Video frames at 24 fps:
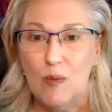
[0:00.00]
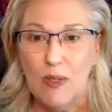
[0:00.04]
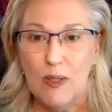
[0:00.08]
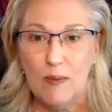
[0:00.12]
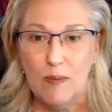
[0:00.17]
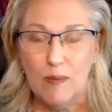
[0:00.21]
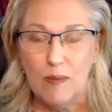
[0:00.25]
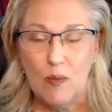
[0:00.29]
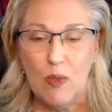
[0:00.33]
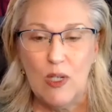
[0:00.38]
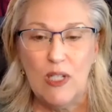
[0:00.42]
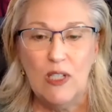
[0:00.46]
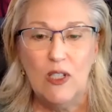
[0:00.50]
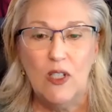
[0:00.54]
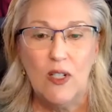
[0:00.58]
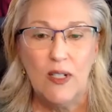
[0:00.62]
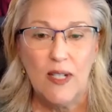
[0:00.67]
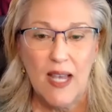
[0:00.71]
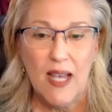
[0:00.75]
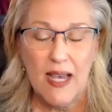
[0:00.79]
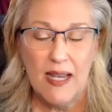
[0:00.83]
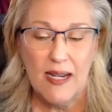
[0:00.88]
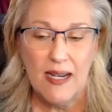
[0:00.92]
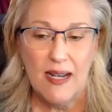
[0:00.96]
We look
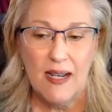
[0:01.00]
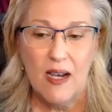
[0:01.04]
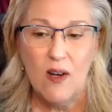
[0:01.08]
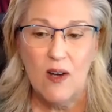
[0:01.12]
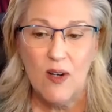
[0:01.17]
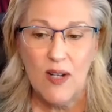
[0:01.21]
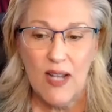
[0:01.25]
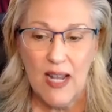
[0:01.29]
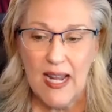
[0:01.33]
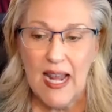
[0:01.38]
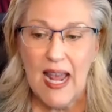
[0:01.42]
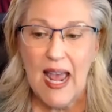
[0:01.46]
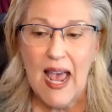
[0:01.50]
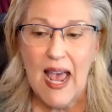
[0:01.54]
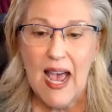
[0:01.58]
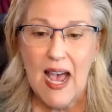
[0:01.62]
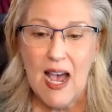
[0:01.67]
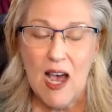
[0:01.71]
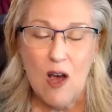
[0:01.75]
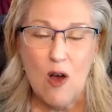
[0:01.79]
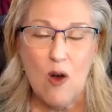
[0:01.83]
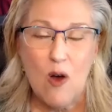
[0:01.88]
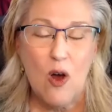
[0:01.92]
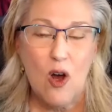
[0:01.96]
at, okay,
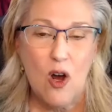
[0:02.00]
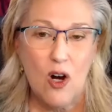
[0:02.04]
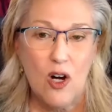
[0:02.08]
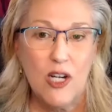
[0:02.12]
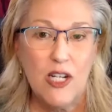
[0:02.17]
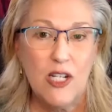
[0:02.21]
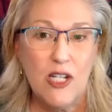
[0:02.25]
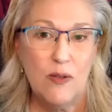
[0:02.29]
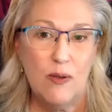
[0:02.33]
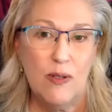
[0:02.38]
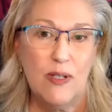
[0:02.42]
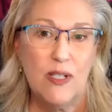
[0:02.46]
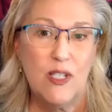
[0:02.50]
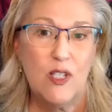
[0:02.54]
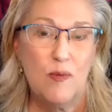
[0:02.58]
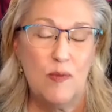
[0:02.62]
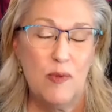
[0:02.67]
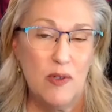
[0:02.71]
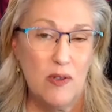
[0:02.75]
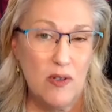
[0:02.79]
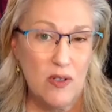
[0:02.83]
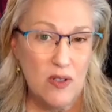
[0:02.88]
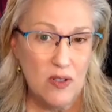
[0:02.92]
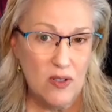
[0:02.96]
how are you
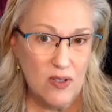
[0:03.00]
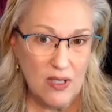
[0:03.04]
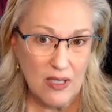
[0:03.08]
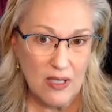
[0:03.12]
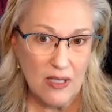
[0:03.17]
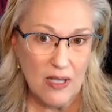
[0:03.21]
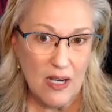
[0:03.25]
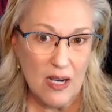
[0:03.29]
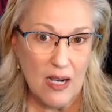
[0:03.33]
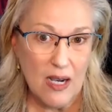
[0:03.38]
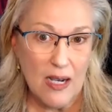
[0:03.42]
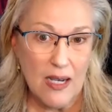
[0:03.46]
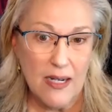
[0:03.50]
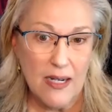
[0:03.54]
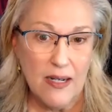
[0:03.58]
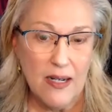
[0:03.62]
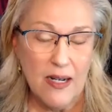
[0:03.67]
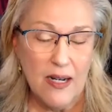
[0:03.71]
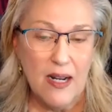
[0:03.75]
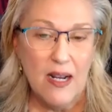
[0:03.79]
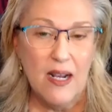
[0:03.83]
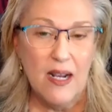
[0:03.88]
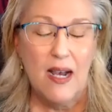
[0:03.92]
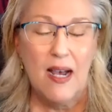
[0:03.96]
experiencing God?
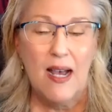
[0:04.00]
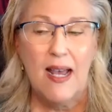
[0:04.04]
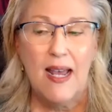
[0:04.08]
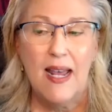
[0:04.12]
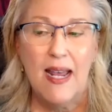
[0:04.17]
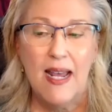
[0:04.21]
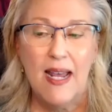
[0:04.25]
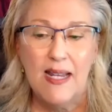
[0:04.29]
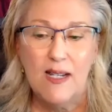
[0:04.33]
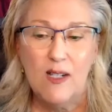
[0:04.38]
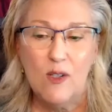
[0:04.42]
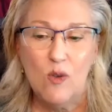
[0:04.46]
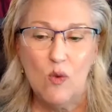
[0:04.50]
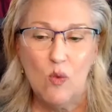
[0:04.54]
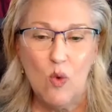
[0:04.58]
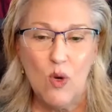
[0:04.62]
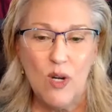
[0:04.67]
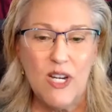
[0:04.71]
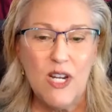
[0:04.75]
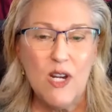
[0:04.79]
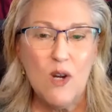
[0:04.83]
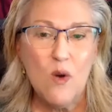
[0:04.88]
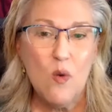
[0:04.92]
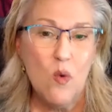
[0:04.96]
And what
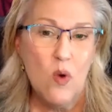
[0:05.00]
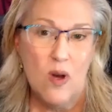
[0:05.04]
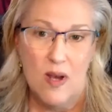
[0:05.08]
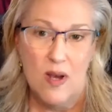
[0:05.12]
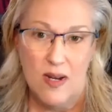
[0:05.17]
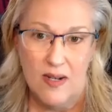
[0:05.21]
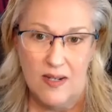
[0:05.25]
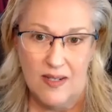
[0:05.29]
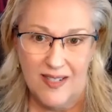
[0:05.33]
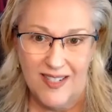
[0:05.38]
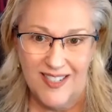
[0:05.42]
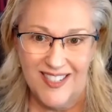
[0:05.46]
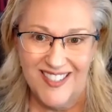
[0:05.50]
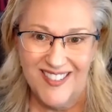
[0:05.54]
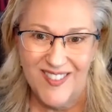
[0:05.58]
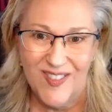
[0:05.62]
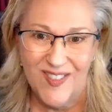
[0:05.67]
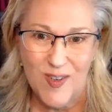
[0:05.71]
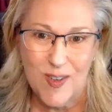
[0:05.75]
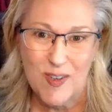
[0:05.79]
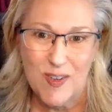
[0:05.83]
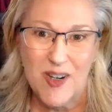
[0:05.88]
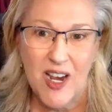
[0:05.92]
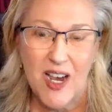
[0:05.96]
do you want
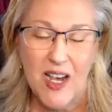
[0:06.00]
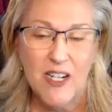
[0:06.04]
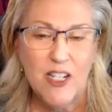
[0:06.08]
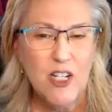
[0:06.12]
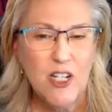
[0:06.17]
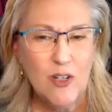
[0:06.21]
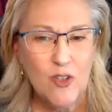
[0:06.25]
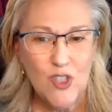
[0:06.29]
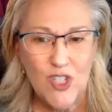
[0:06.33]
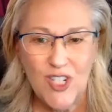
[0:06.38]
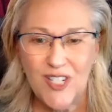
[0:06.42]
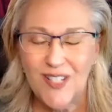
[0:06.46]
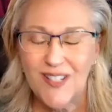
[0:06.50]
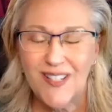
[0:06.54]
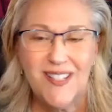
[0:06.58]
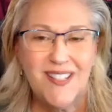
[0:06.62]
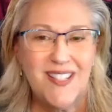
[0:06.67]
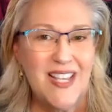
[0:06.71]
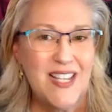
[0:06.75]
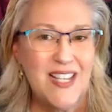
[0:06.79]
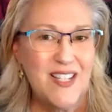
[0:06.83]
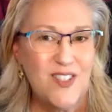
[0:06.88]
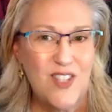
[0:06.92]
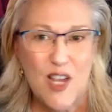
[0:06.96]
from God? You know, Jesus
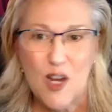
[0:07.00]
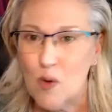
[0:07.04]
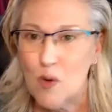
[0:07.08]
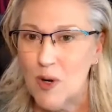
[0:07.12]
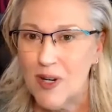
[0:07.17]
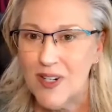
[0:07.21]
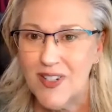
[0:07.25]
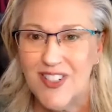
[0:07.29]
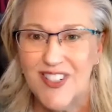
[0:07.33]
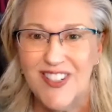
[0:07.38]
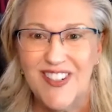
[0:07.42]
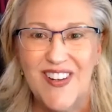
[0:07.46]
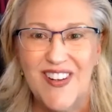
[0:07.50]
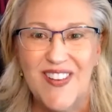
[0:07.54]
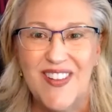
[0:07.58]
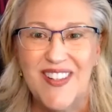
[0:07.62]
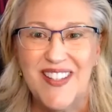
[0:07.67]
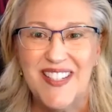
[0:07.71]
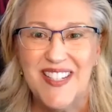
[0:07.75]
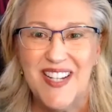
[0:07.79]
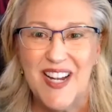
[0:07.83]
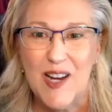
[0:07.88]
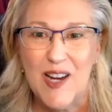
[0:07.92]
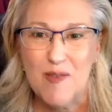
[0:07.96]
asked that question all the
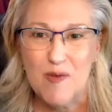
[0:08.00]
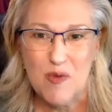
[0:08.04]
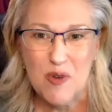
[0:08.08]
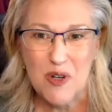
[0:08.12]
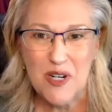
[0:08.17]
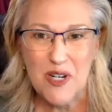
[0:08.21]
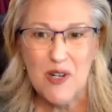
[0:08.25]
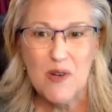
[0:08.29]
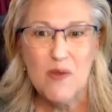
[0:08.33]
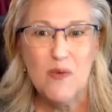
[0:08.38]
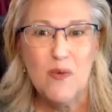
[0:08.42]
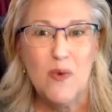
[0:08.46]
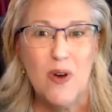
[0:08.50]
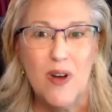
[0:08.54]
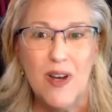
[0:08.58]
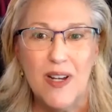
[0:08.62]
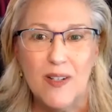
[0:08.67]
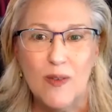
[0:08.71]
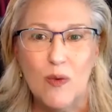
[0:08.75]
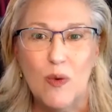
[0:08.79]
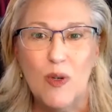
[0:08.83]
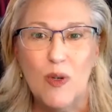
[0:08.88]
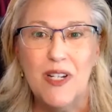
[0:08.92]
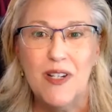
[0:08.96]
time. What do you
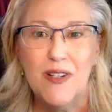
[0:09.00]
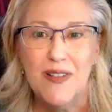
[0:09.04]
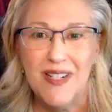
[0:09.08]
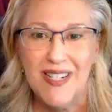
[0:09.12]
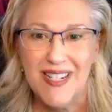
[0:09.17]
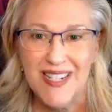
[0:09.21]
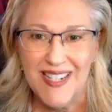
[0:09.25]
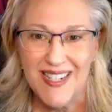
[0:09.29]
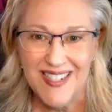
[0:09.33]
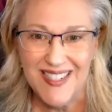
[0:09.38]
want? What do you need?